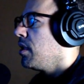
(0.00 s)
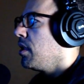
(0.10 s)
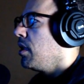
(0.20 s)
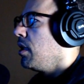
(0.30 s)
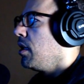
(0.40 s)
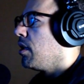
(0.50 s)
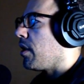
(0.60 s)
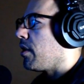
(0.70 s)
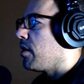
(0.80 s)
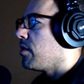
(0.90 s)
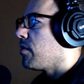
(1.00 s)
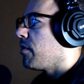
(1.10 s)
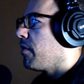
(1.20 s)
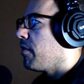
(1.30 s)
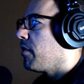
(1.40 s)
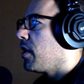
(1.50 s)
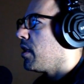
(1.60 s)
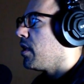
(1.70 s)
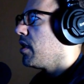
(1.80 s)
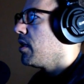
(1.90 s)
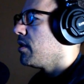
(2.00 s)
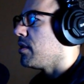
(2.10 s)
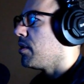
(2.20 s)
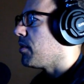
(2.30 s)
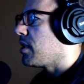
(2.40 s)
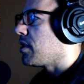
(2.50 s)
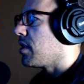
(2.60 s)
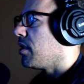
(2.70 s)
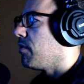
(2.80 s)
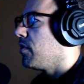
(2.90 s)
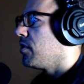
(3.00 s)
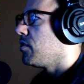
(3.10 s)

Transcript: Oh yeah, there's revivify. Nope, that's not helpful. Dried